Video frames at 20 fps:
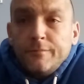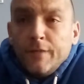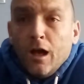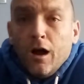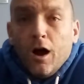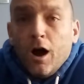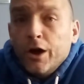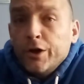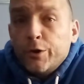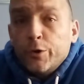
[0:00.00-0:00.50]

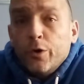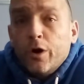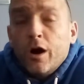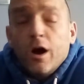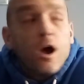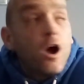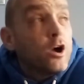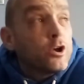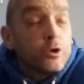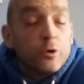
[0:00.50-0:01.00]
I
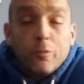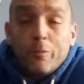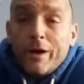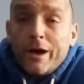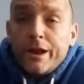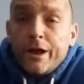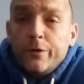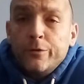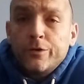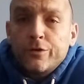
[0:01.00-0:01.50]
argue
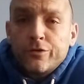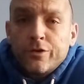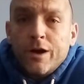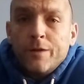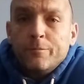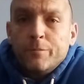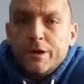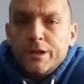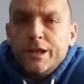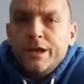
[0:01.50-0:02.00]
about that all the
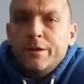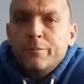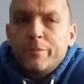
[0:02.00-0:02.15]
time. But